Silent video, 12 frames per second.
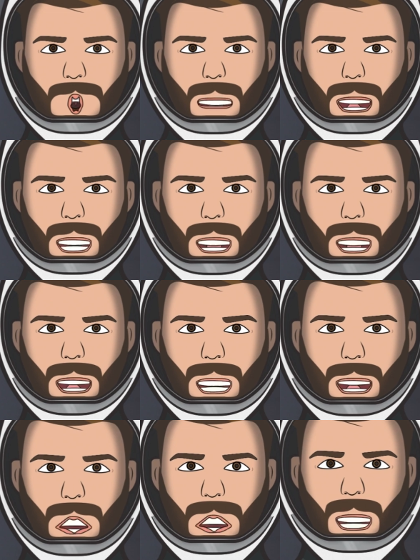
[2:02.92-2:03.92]
I hope you enjoyed the
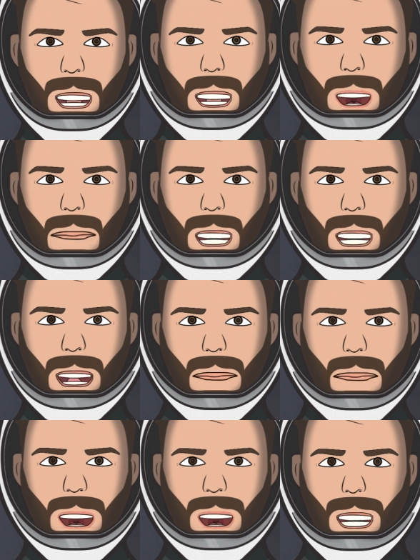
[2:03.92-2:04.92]
video. If you did,
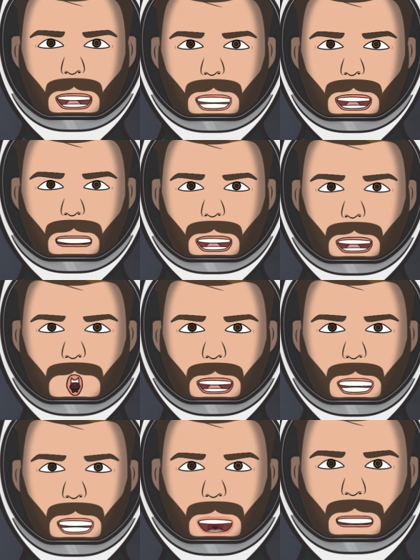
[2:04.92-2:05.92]
make sure to hit the like
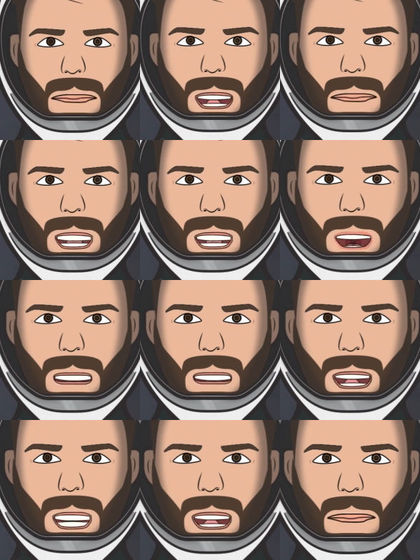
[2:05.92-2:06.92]
button and leave a comment
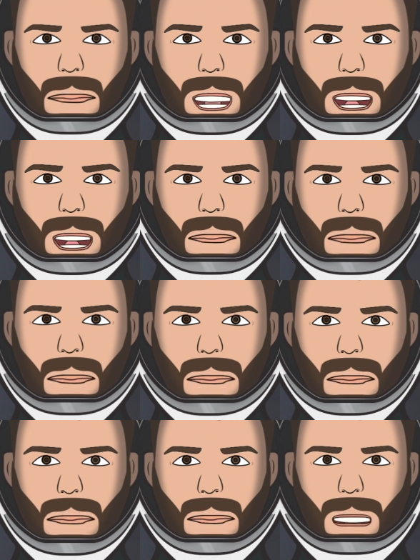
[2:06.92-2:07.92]
down below.
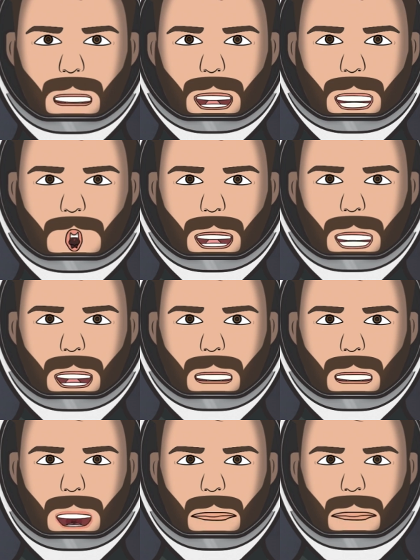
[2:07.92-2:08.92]
If you want to
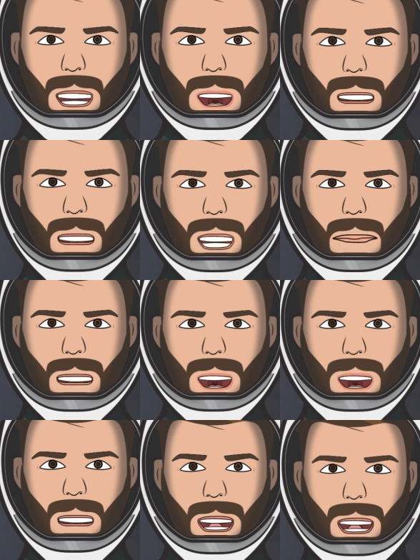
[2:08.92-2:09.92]
stay updated with
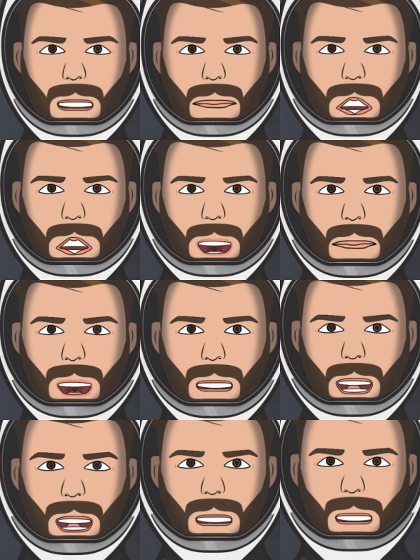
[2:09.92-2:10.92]
SpaceX info, make sure
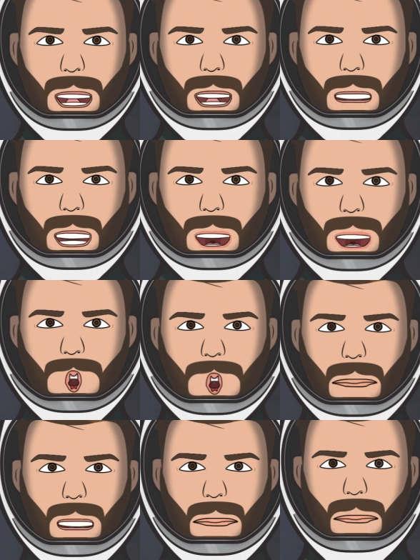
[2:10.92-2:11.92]
to subscribe and
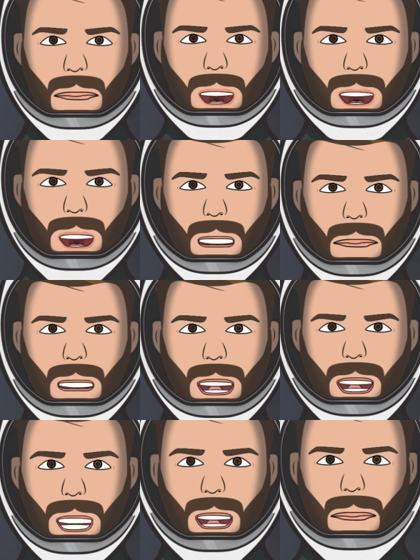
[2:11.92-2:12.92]
press the bell icon to get
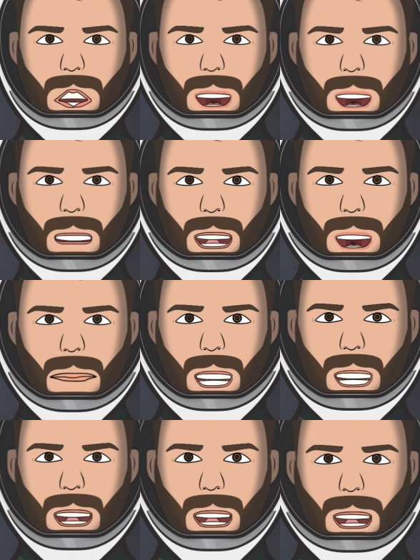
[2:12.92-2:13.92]
notified when I
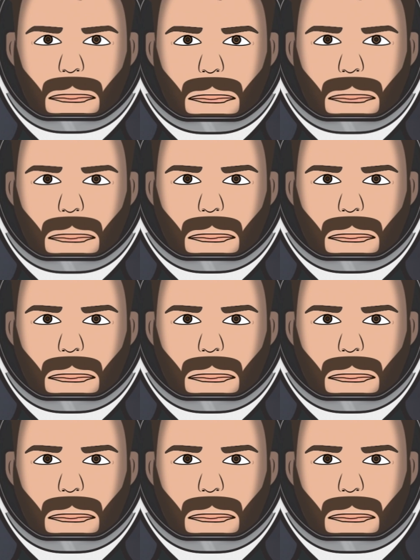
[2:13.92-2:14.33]
upload.